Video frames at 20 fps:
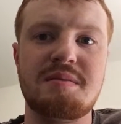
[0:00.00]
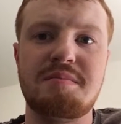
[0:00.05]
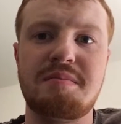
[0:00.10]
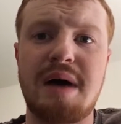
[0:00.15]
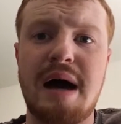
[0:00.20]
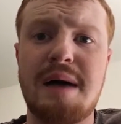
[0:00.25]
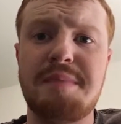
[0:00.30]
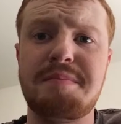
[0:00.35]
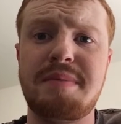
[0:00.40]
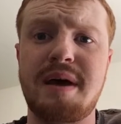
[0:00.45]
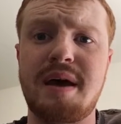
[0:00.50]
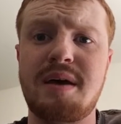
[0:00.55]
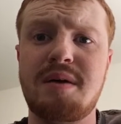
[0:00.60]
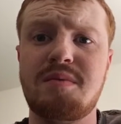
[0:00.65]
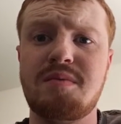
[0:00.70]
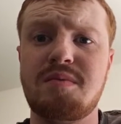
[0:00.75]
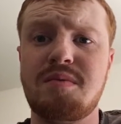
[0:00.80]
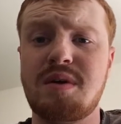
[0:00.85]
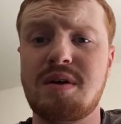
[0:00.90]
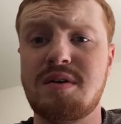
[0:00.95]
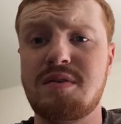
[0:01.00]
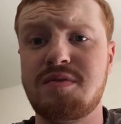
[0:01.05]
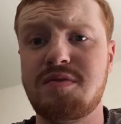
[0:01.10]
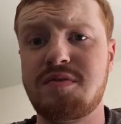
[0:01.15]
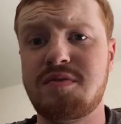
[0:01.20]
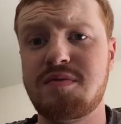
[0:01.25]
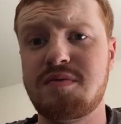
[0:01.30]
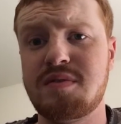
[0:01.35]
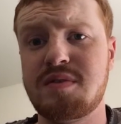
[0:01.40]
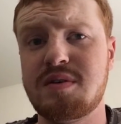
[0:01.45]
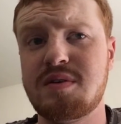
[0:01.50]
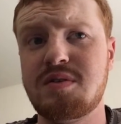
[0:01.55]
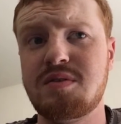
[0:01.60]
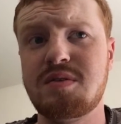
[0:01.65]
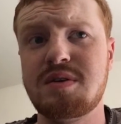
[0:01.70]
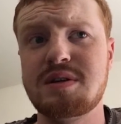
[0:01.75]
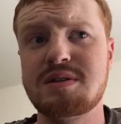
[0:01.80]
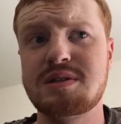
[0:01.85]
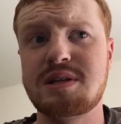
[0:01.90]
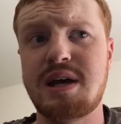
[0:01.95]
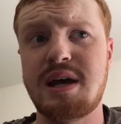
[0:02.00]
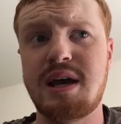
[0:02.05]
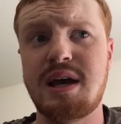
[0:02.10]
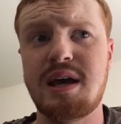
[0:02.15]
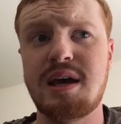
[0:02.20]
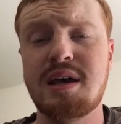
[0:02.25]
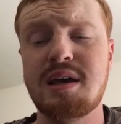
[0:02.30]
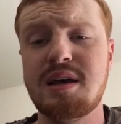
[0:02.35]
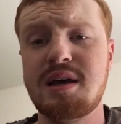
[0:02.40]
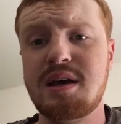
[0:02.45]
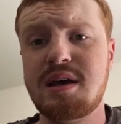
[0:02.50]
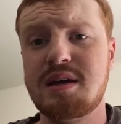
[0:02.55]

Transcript: Mbappe, who is a